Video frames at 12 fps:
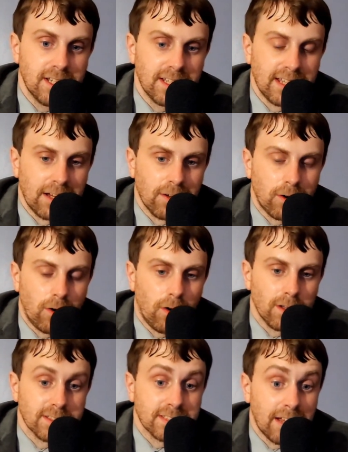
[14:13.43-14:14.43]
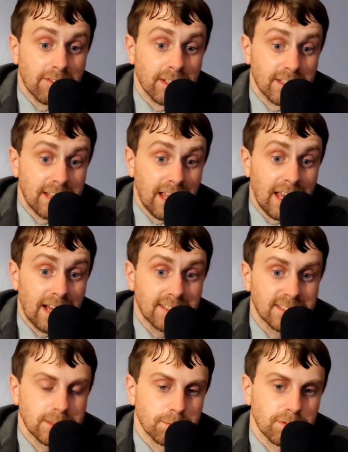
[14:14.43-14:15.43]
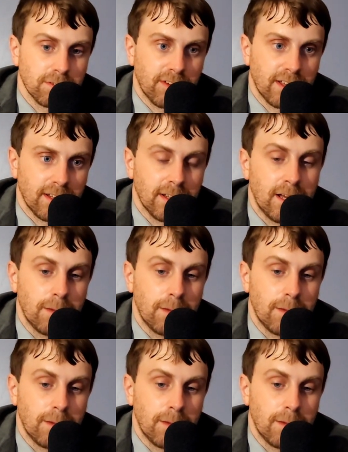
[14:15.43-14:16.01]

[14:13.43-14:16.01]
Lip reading: The alcohol is heavily taxed to prevent